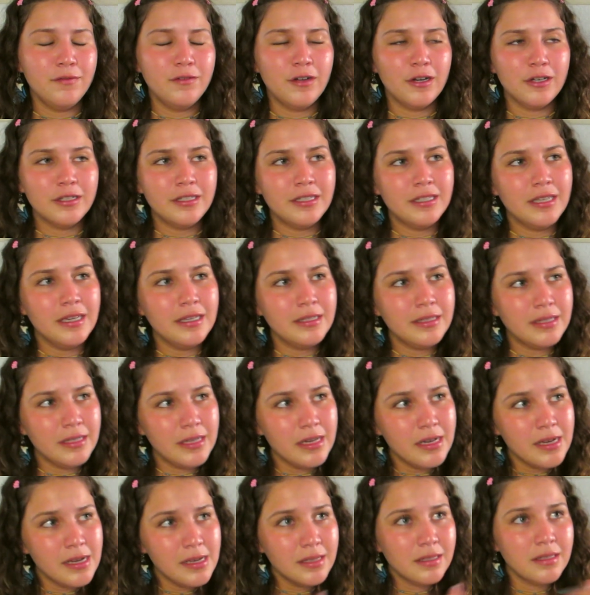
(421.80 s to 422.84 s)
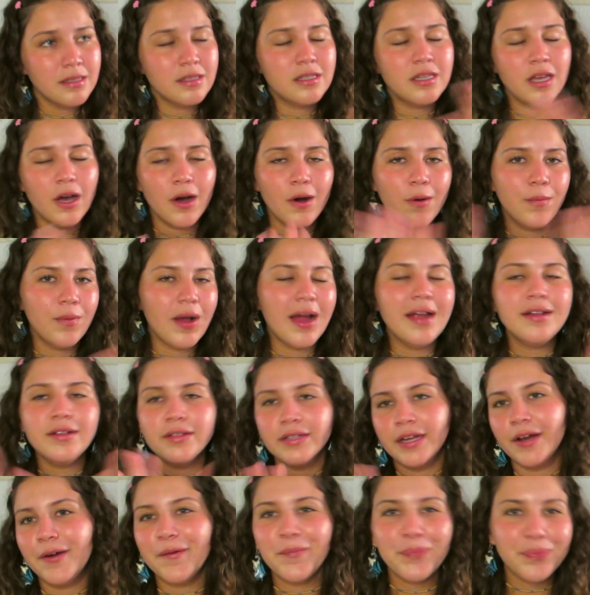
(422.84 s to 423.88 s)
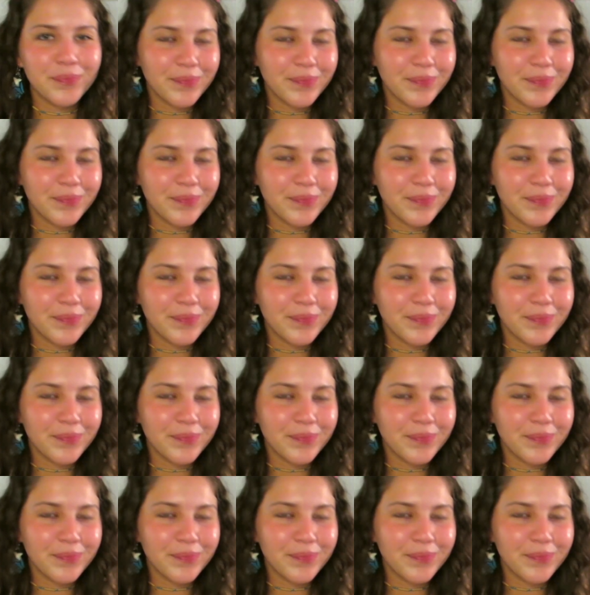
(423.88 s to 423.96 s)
Narcissus, so I don't know.